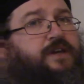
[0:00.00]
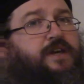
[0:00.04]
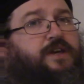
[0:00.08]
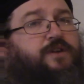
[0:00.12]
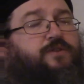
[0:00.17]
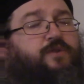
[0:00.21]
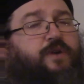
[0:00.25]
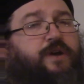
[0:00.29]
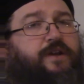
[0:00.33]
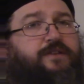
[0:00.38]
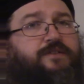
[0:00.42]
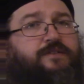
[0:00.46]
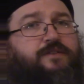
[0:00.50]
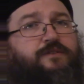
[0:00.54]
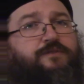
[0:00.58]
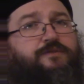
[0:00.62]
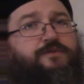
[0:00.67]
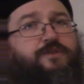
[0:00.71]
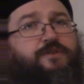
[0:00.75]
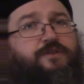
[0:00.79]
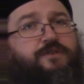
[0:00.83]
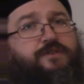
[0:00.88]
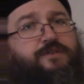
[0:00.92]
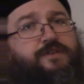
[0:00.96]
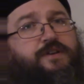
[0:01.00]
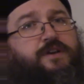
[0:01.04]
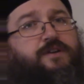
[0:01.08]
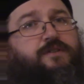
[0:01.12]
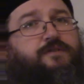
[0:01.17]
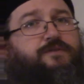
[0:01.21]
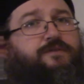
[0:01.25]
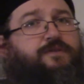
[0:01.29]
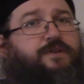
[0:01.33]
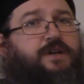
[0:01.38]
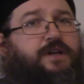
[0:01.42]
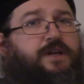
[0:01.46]
and write stuff for
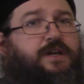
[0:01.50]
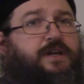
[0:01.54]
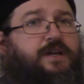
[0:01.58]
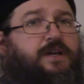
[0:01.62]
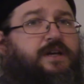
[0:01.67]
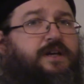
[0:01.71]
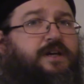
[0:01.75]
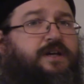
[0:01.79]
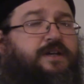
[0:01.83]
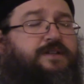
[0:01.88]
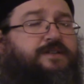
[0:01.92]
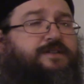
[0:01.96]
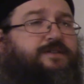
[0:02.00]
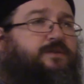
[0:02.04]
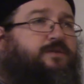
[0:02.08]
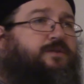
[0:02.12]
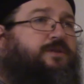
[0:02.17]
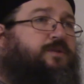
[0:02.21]
yourself. So